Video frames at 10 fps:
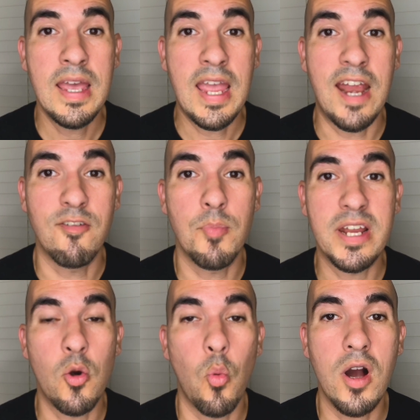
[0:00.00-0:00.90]
Hey
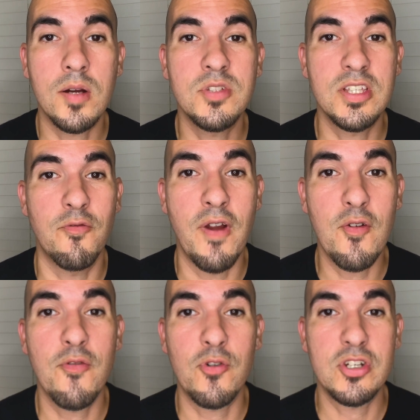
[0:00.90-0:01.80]
everybody, and welcome to the
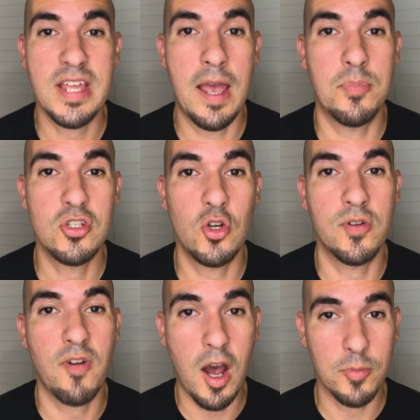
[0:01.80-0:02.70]
very first
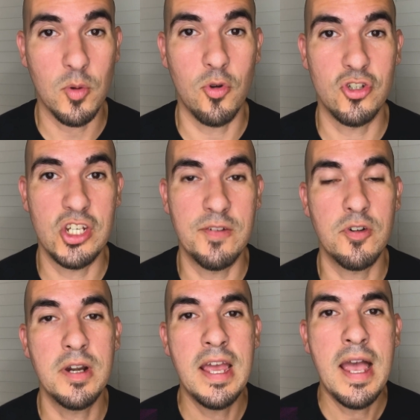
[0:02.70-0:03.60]
episode of Optimal
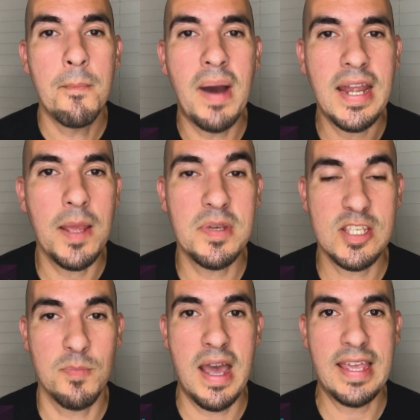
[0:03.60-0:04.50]
Achiever. My name
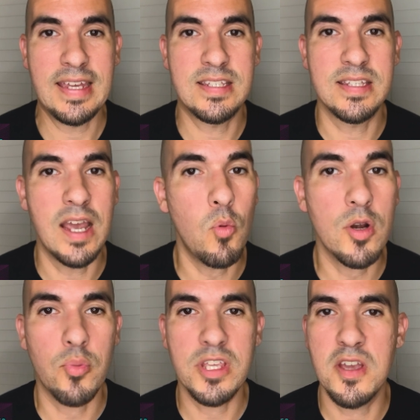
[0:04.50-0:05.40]
is Mike, and today I
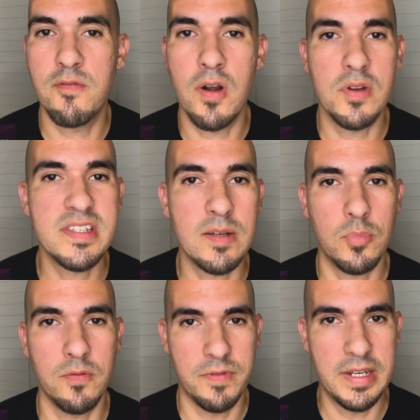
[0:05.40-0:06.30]
want to bring you a very
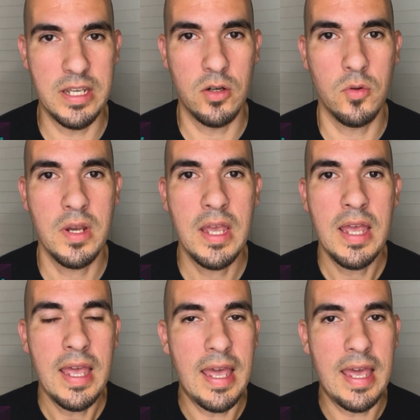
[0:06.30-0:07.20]
simple video.
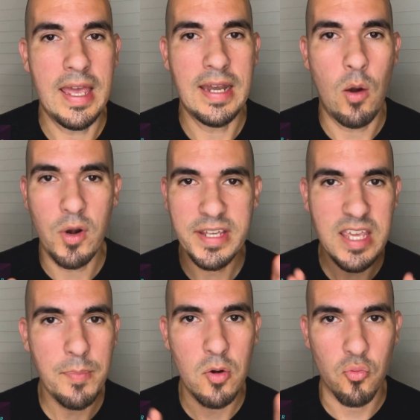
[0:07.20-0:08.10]
And I want
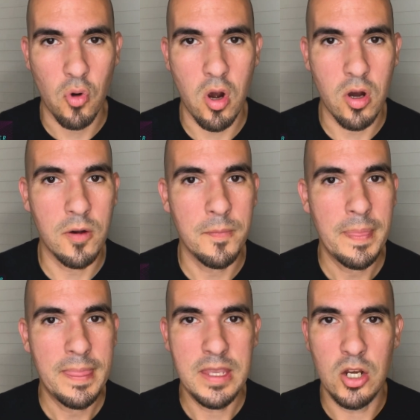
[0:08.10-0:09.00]
to keep it raw.
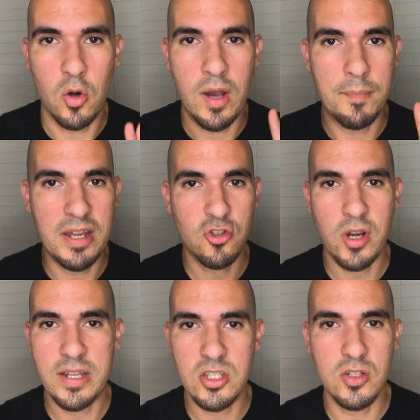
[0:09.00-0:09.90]
I'm not
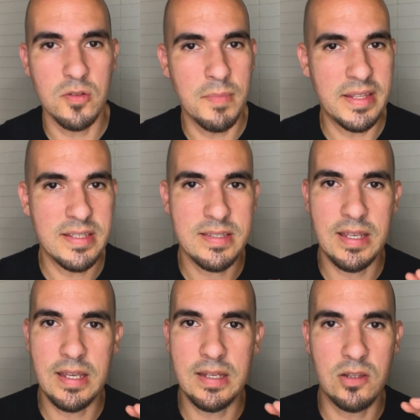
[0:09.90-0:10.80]
trying to make this
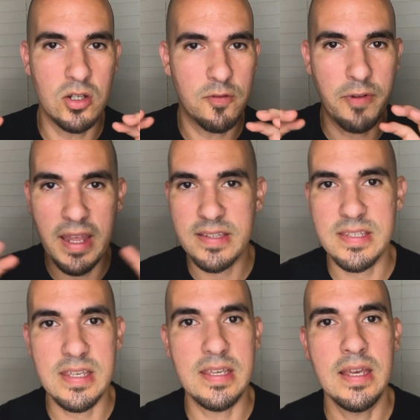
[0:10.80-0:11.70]
thing look
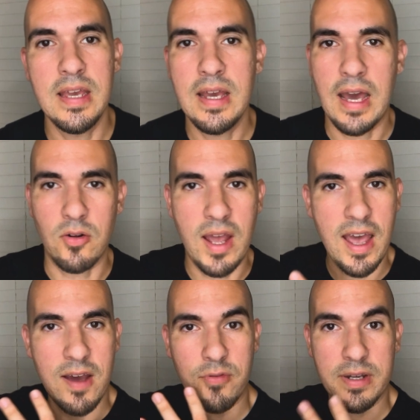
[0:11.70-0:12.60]
fancy. I don't
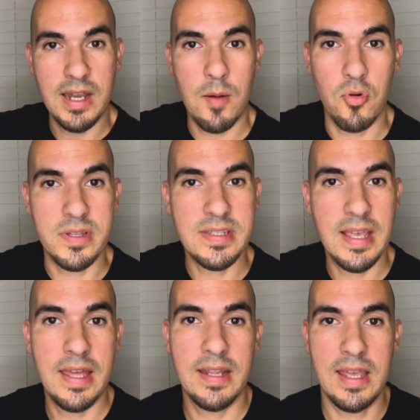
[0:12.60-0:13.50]
have an elaborate
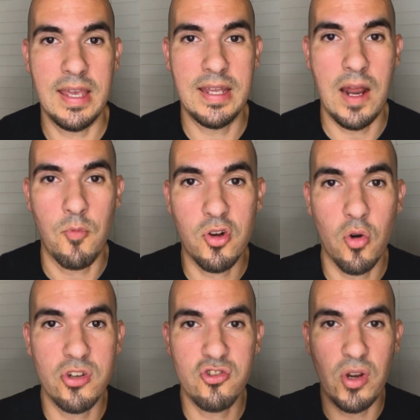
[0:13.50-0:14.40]
set, and I'm
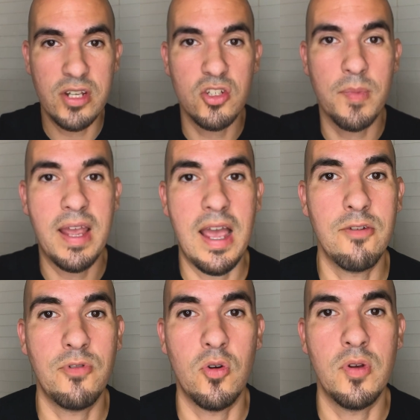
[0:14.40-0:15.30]
recording straight into my
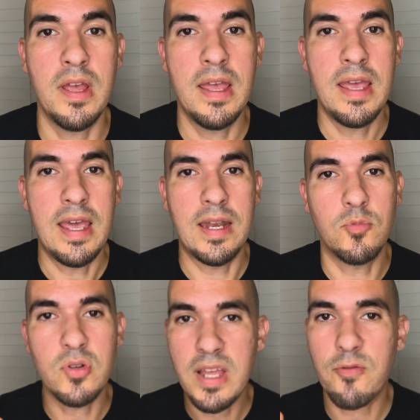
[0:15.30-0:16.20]
iPhone. And I'm
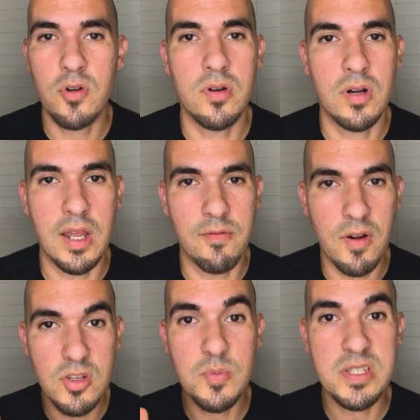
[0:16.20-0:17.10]
doing that for a
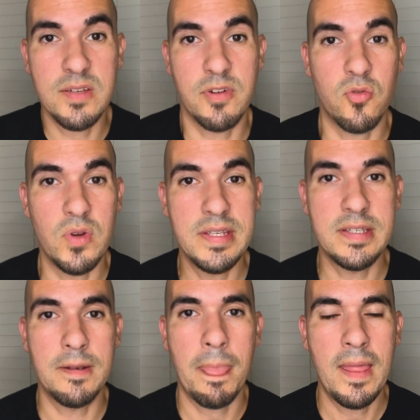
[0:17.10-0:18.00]
very specific
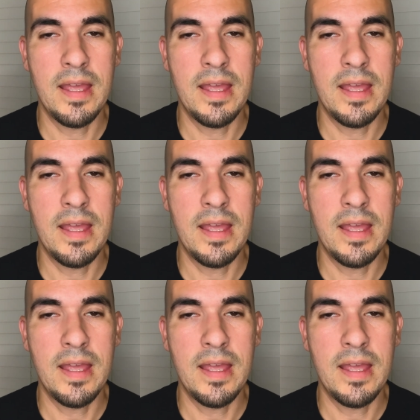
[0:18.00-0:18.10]
reason.